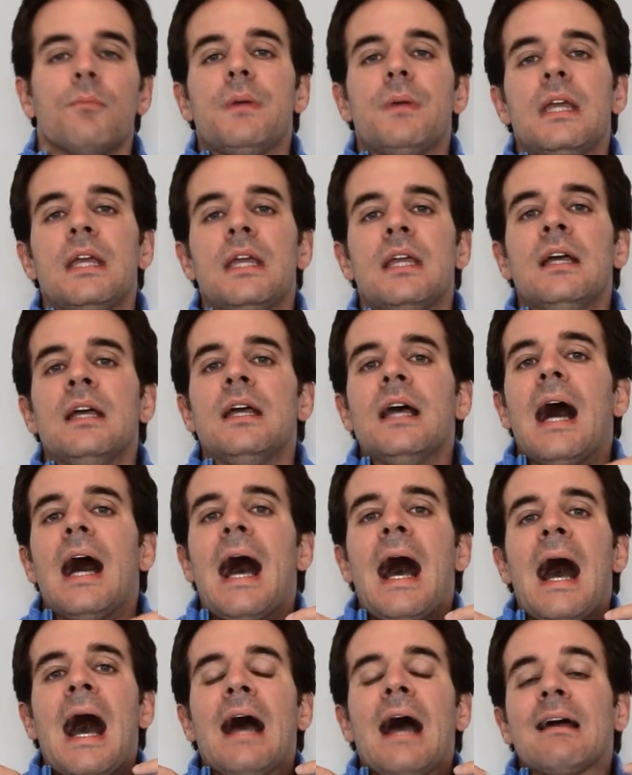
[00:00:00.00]
be
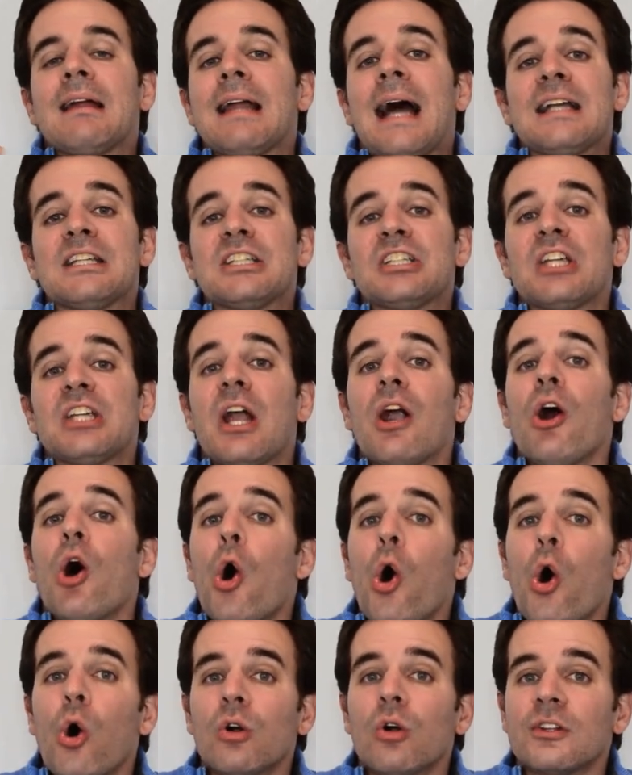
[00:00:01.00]
a
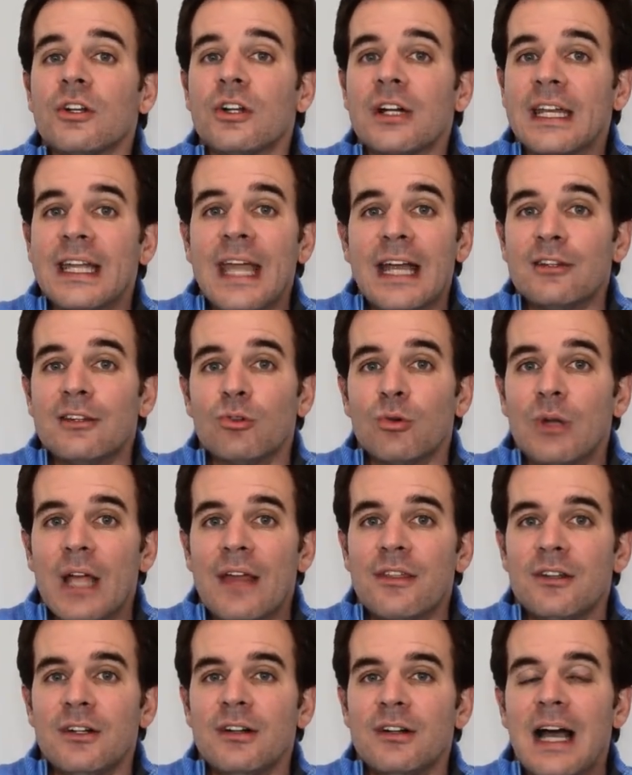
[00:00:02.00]
shareholder
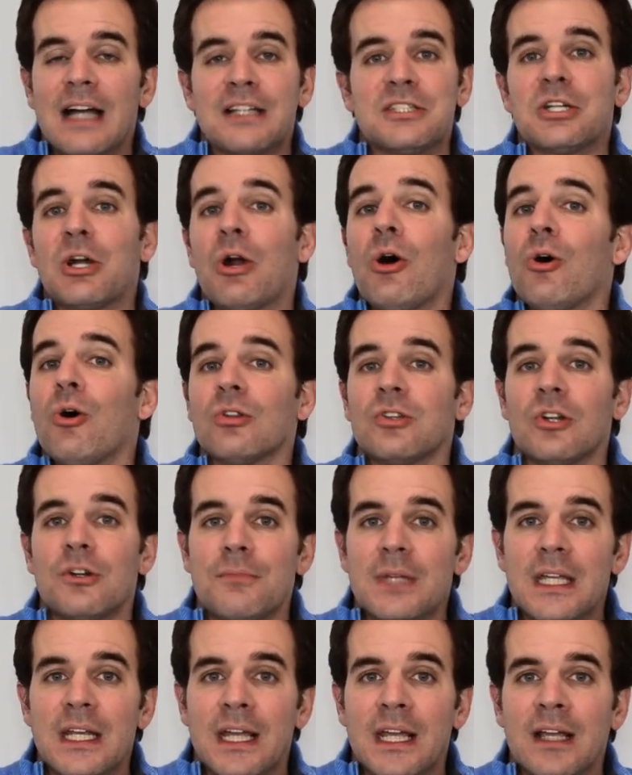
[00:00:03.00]
get-together, a shareholder
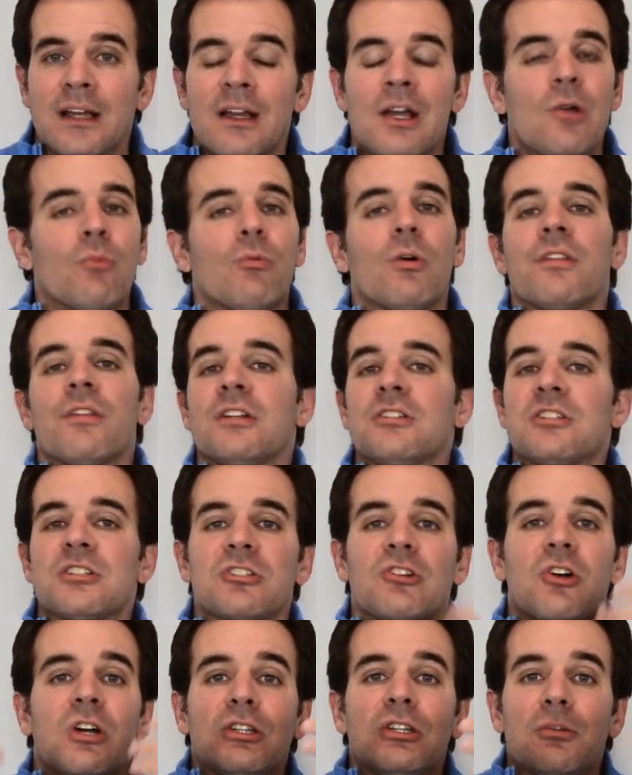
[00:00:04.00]
meeting where they're
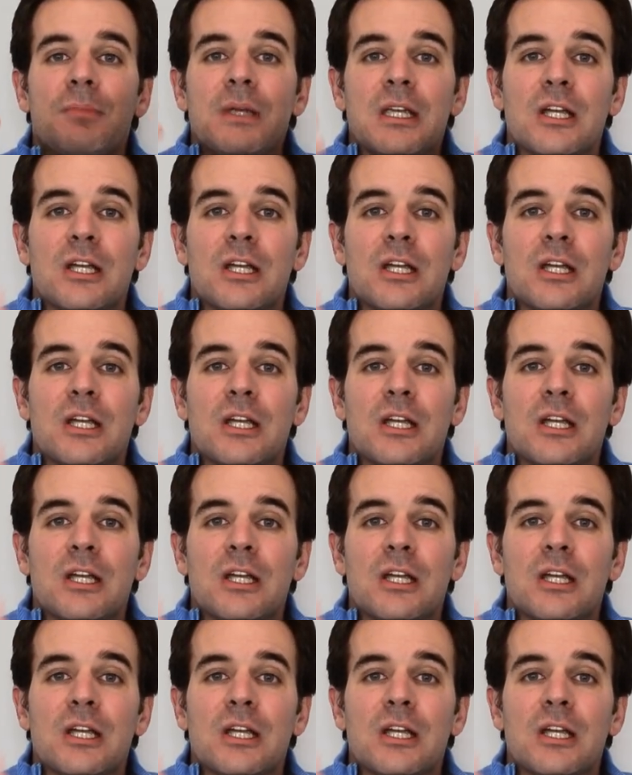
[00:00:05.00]
just going to be